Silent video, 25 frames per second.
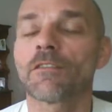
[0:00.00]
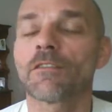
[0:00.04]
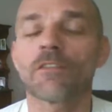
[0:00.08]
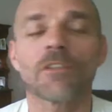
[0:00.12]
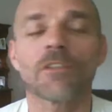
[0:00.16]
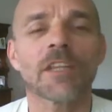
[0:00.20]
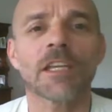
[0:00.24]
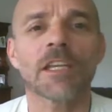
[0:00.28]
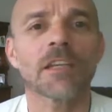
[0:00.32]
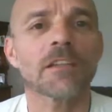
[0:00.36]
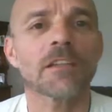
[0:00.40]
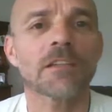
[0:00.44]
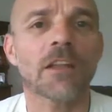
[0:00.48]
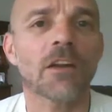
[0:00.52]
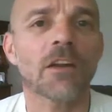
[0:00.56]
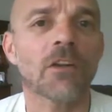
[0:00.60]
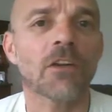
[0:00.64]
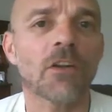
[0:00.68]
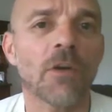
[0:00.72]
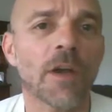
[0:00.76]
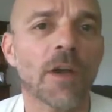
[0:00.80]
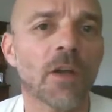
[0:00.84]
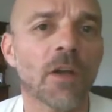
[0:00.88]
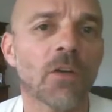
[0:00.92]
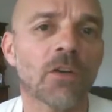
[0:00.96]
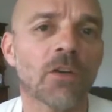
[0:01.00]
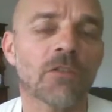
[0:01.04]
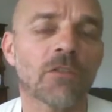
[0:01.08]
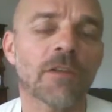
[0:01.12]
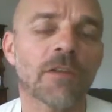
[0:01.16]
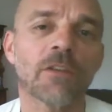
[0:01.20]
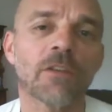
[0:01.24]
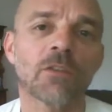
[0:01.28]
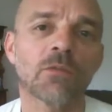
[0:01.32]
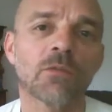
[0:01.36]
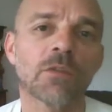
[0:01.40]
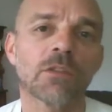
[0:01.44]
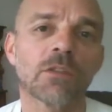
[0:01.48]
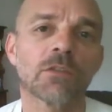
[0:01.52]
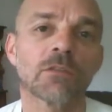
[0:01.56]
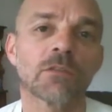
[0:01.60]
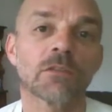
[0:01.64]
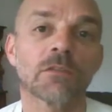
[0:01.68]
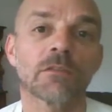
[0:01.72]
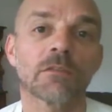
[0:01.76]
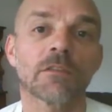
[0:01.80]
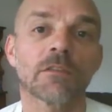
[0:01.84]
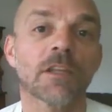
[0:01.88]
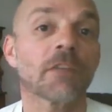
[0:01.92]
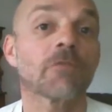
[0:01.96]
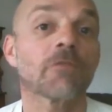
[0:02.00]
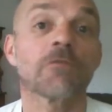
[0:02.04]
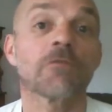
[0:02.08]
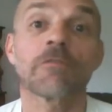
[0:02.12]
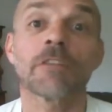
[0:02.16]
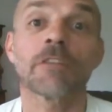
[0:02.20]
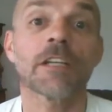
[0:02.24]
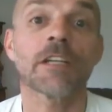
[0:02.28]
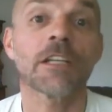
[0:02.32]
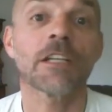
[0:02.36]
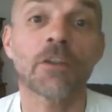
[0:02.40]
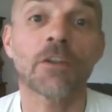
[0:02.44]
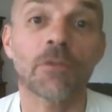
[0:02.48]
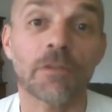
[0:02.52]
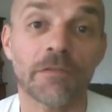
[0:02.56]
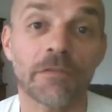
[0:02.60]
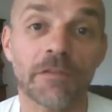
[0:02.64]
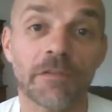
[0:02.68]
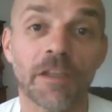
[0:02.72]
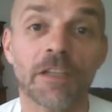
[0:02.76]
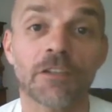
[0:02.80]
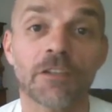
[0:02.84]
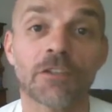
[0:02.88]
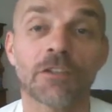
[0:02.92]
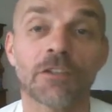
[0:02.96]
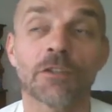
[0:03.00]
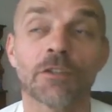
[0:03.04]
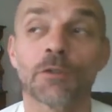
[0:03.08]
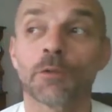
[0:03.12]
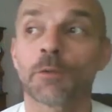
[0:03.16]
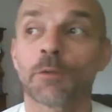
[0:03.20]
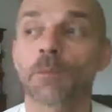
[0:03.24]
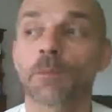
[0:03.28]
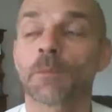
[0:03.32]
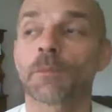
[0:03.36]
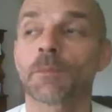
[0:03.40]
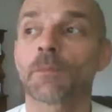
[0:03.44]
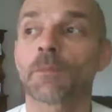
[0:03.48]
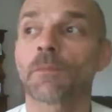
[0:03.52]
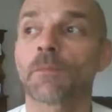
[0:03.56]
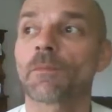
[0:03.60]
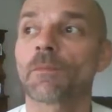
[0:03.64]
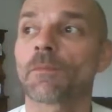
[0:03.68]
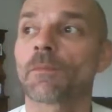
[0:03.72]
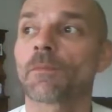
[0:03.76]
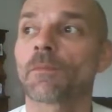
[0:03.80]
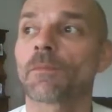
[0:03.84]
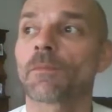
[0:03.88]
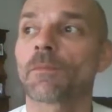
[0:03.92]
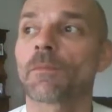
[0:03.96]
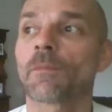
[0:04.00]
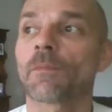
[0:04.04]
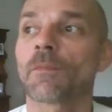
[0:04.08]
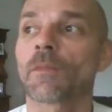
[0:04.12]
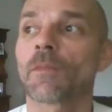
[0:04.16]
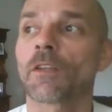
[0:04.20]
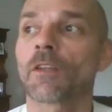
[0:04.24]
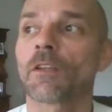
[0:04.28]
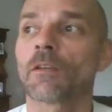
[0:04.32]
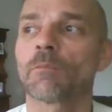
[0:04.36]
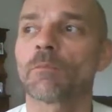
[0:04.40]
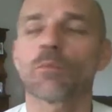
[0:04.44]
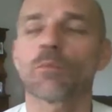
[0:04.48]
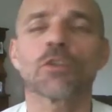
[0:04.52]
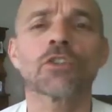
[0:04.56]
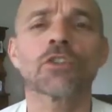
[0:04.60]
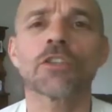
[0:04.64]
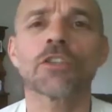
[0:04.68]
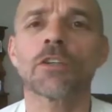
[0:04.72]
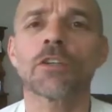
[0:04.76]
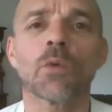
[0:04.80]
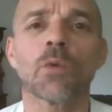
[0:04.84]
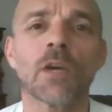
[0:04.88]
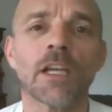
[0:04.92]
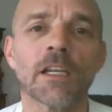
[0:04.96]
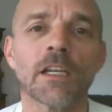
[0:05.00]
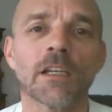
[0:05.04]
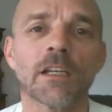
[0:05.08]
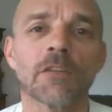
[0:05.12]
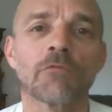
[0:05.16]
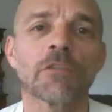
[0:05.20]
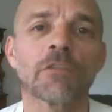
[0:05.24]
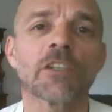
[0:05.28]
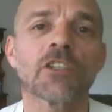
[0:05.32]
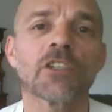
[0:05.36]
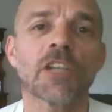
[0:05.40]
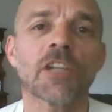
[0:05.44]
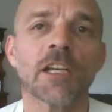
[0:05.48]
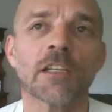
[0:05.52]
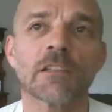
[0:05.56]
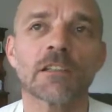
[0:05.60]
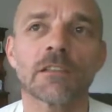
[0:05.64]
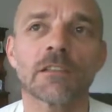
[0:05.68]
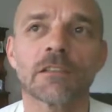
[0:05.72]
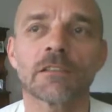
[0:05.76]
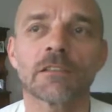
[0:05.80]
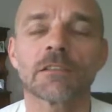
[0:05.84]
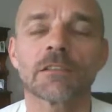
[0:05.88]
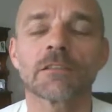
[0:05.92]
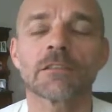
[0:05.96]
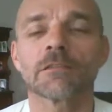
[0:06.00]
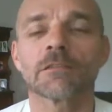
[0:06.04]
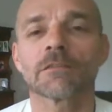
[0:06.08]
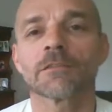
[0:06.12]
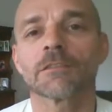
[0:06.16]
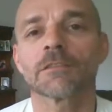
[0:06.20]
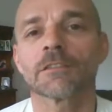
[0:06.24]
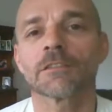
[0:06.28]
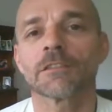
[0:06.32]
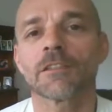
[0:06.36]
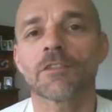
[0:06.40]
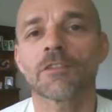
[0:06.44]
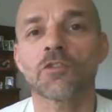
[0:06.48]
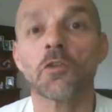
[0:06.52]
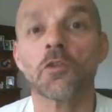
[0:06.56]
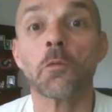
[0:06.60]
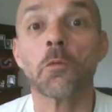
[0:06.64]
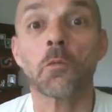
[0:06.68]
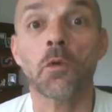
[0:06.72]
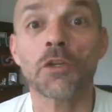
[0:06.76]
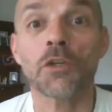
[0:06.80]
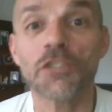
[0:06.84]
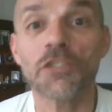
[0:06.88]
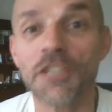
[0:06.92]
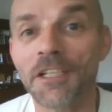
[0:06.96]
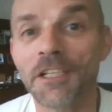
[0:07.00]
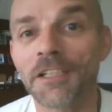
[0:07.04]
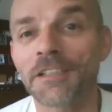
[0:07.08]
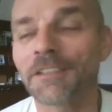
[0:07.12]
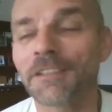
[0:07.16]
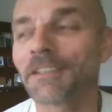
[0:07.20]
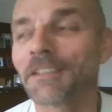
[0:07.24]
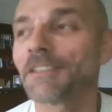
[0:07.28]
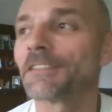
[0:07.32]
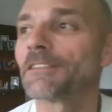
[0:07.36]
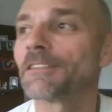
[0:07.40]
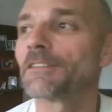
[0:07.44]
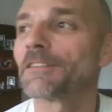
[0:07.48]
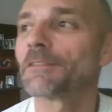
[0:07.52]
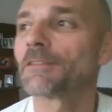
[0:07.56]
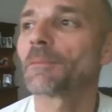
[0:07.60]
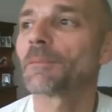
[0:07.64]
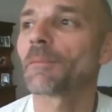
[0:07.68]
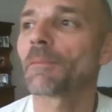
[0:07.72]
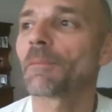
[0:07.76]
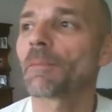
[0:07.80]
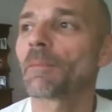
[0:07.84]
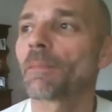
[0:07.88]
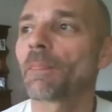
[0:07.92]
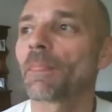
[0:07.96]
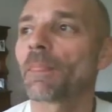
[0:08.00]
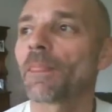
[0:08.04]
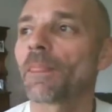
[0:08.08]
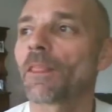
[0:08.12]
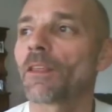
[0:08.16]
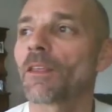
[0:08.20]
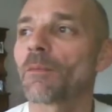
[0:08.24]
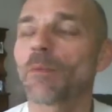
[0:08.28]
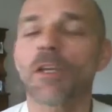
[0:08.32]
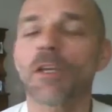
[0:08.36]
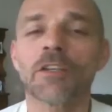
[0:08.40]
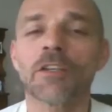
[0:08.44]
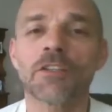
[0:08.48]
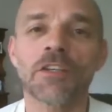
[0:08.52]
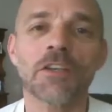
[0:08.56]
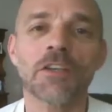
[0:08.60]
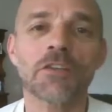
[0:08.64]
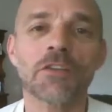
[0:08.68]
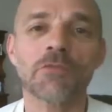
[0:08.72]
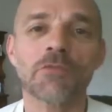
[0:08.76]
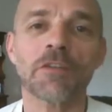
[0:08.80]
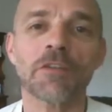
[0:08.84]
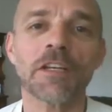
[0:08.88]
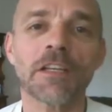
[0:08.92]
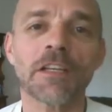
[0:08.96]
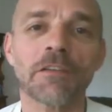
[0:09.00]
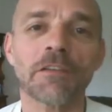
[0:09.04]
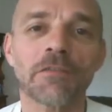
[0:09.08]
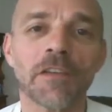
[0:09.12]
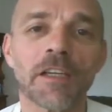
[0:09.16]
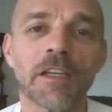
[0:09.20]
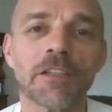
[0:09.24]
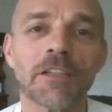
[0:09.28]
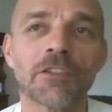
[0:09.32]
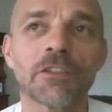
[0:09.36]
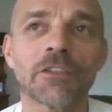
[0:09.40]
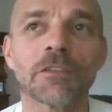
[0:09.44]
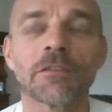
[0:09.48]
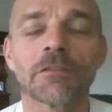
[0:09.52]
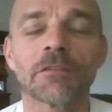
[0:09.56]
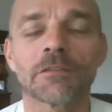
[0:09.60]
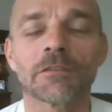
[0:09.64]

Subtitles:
Things that are going on around the world that really don't affect you. Push it away, reject it, stop watching it, because it doesn't really affect you.